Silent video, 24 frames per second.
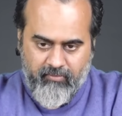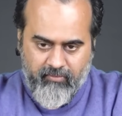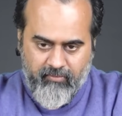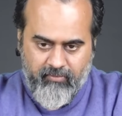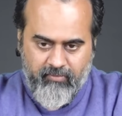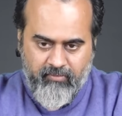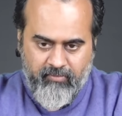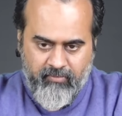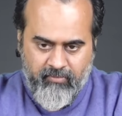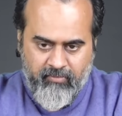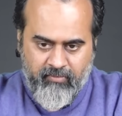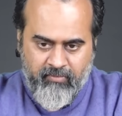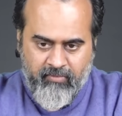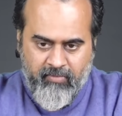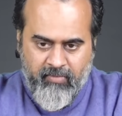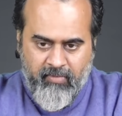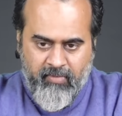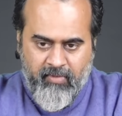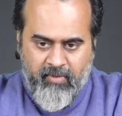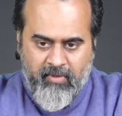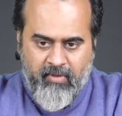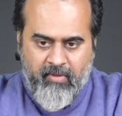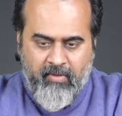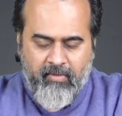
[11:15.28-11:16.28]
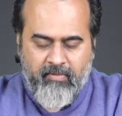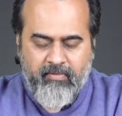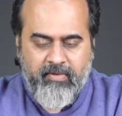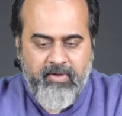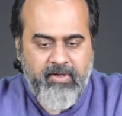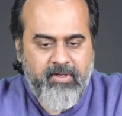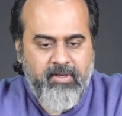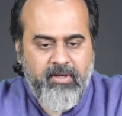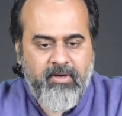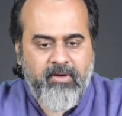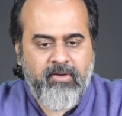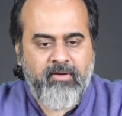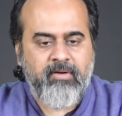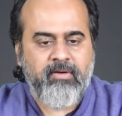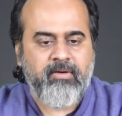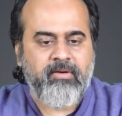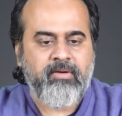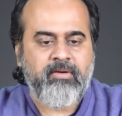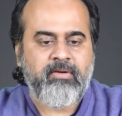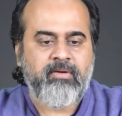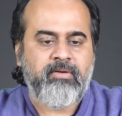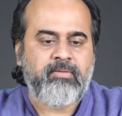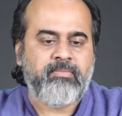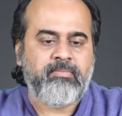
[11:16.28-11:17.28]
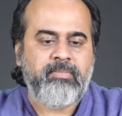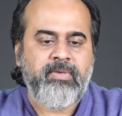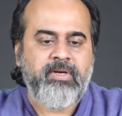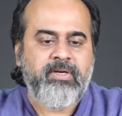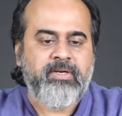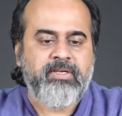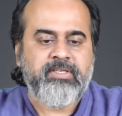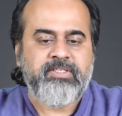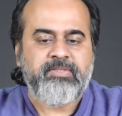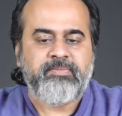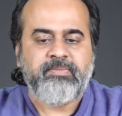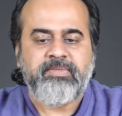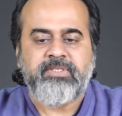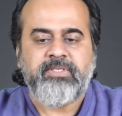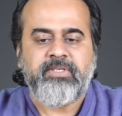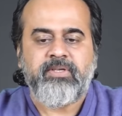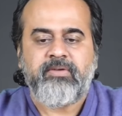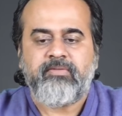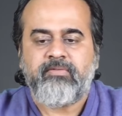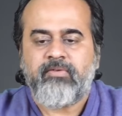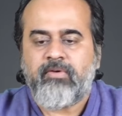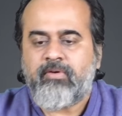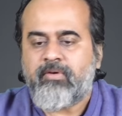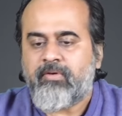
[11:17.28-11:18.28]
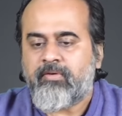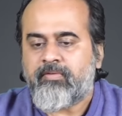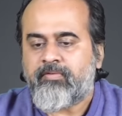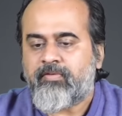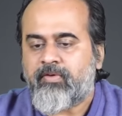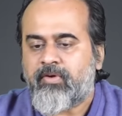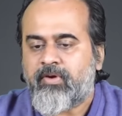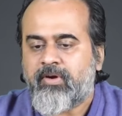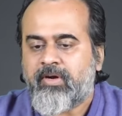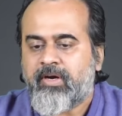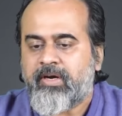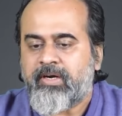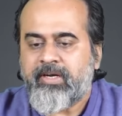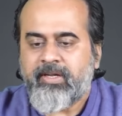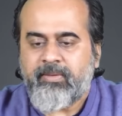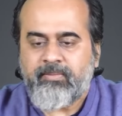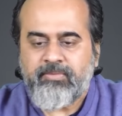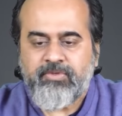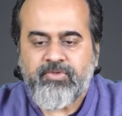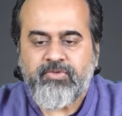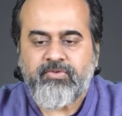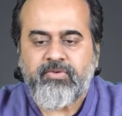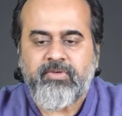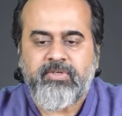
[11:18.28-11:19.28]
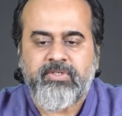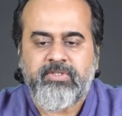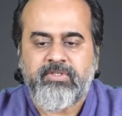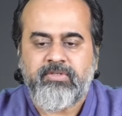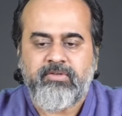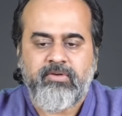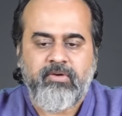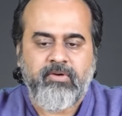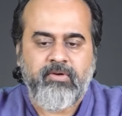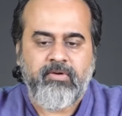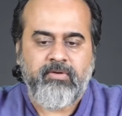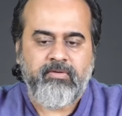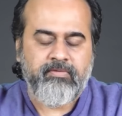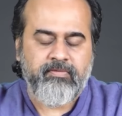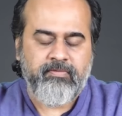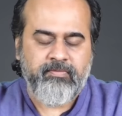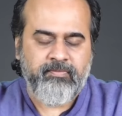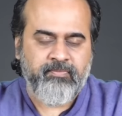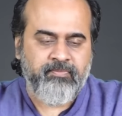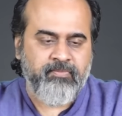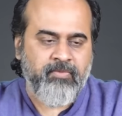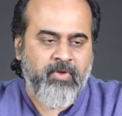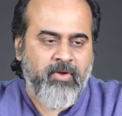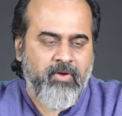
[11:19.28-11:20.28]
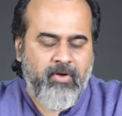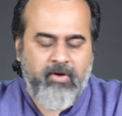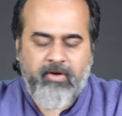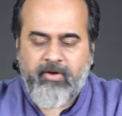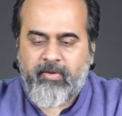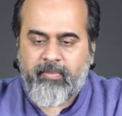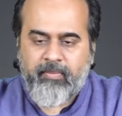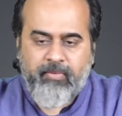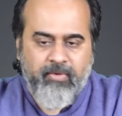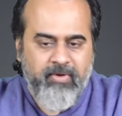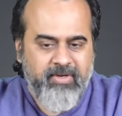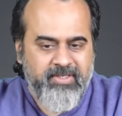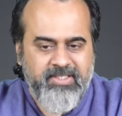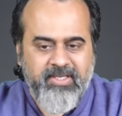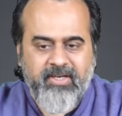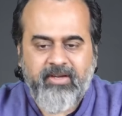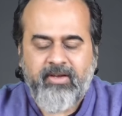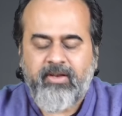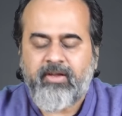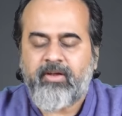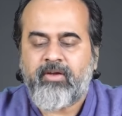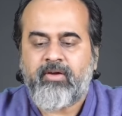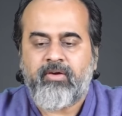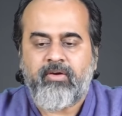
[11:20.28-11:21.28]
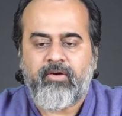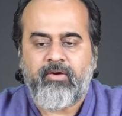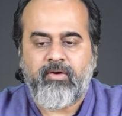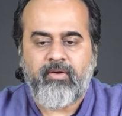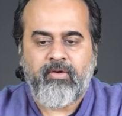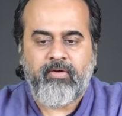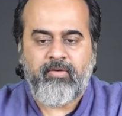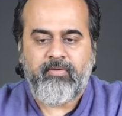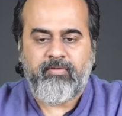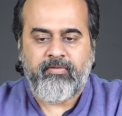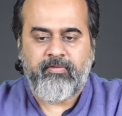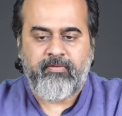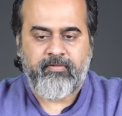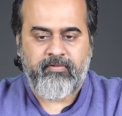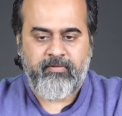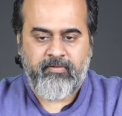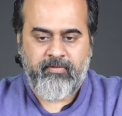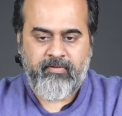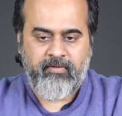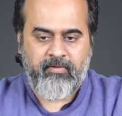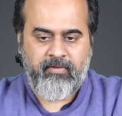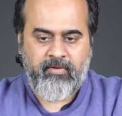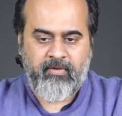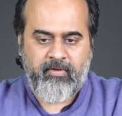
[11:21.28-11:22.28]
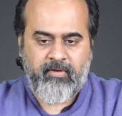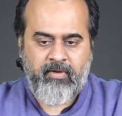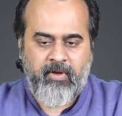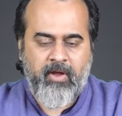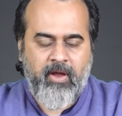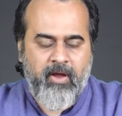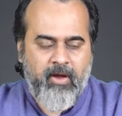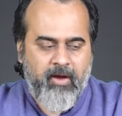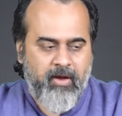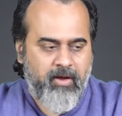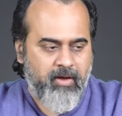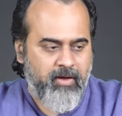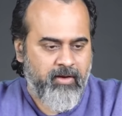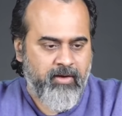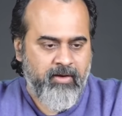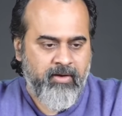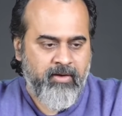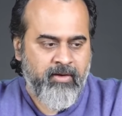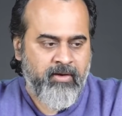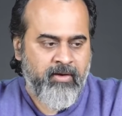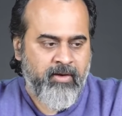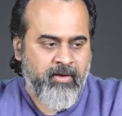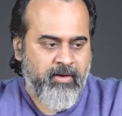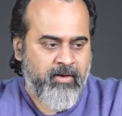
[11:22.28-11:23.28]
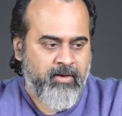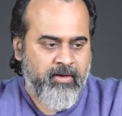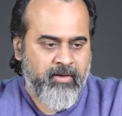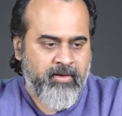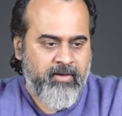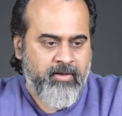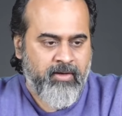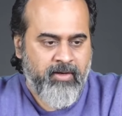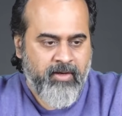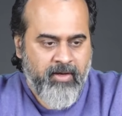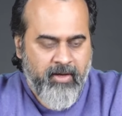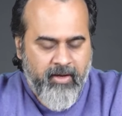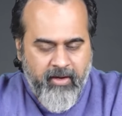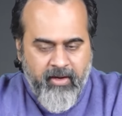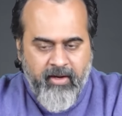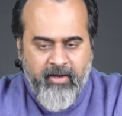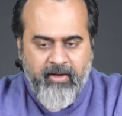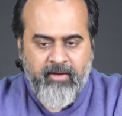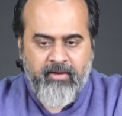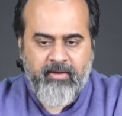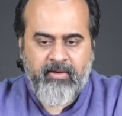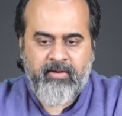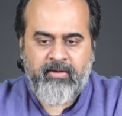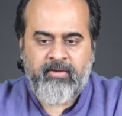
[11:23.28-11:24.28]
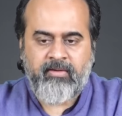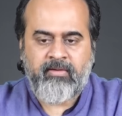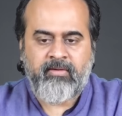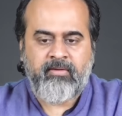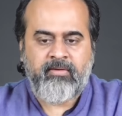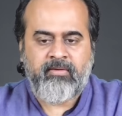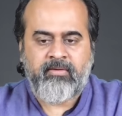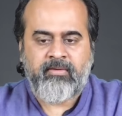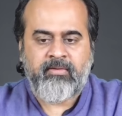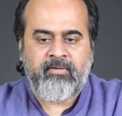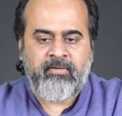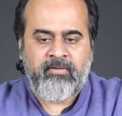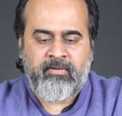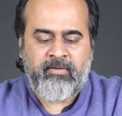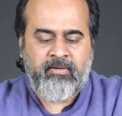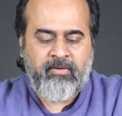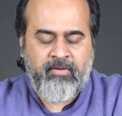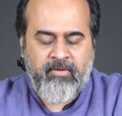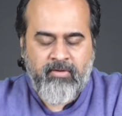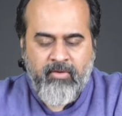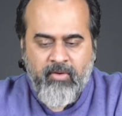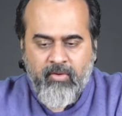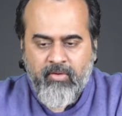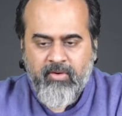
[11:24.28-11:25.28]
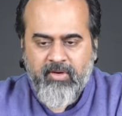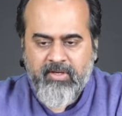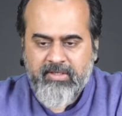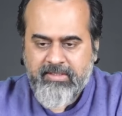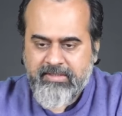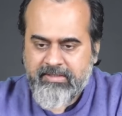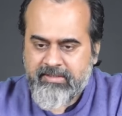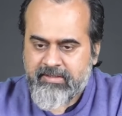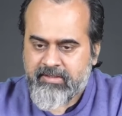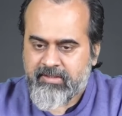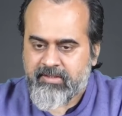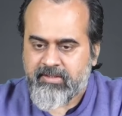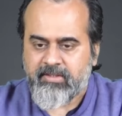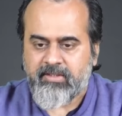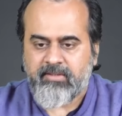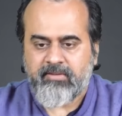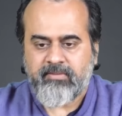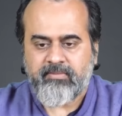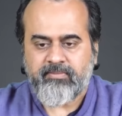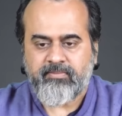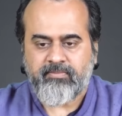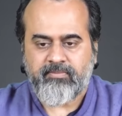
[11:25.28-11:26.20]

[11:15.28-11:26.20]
Hmm? One cannot be dismissive of, or contemptuous of, or apologetic of her current uh, locus.